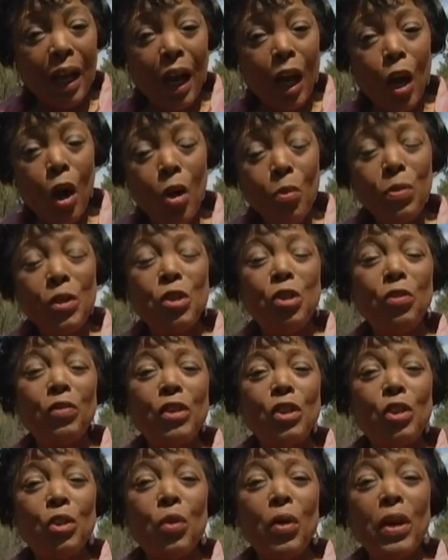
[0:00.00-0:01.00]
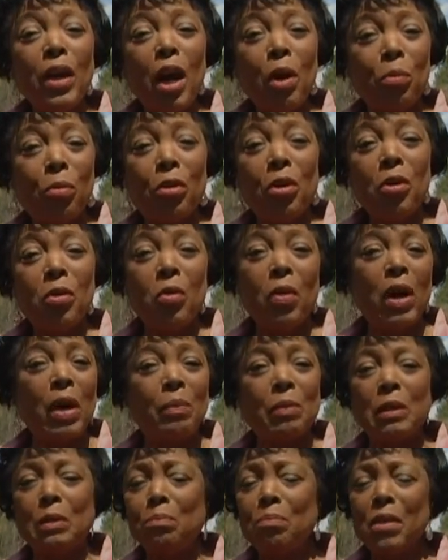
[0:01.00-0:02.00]
I hope that you've enjoyed our
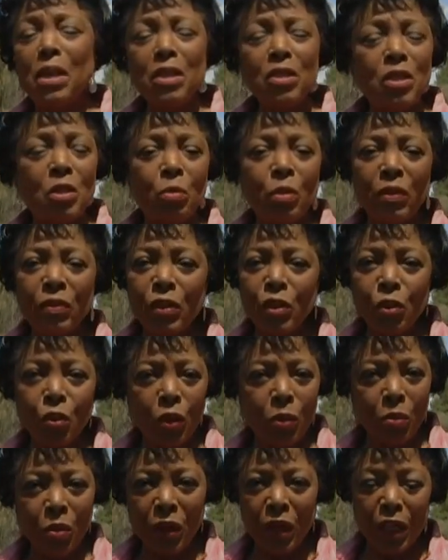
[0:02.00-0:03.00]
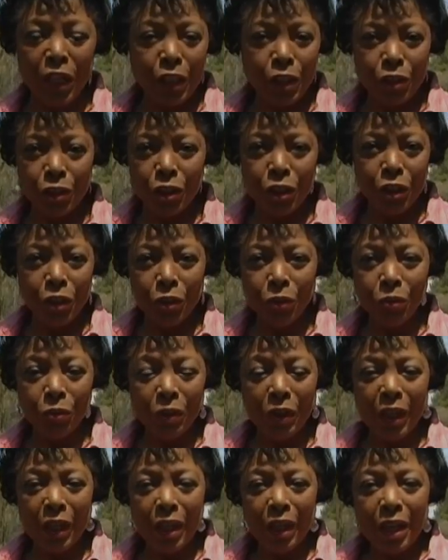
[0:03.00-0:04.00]
program as much as we've enjoyed bringing it to you.
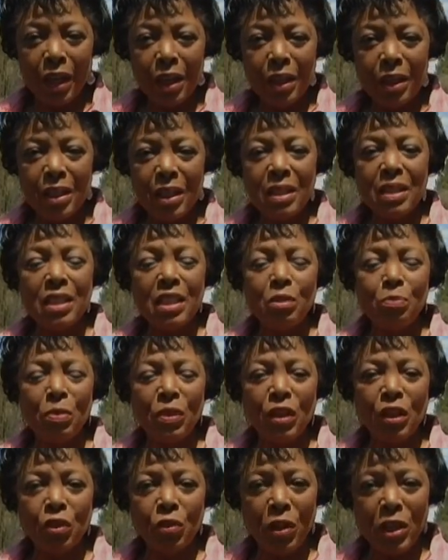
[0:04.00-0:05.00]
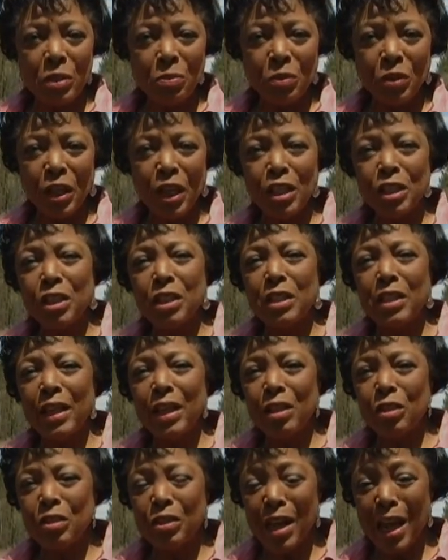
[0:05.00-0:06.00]
This has been the Transportation
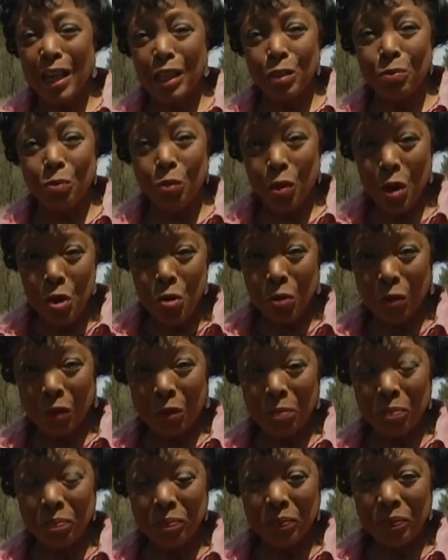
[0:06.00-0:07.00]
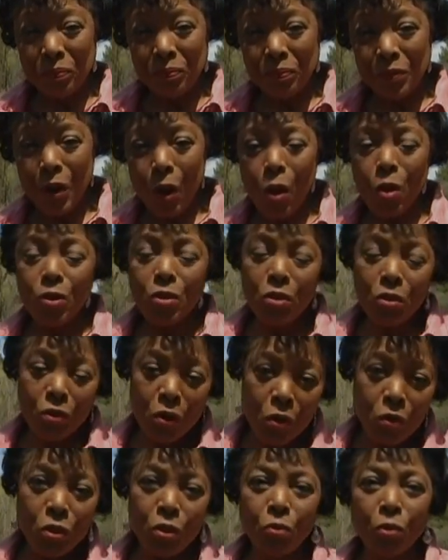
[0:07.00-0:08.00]
Sales Tax Program, also
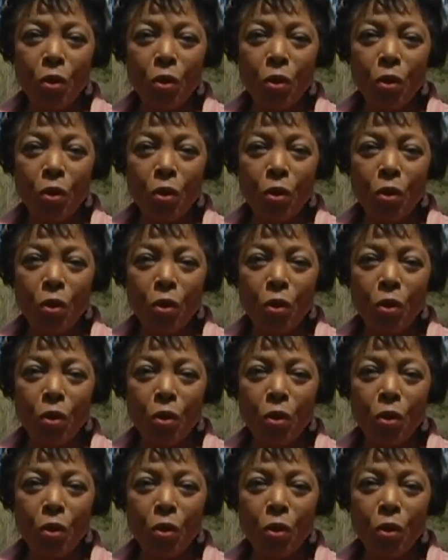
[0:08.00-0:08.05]
known as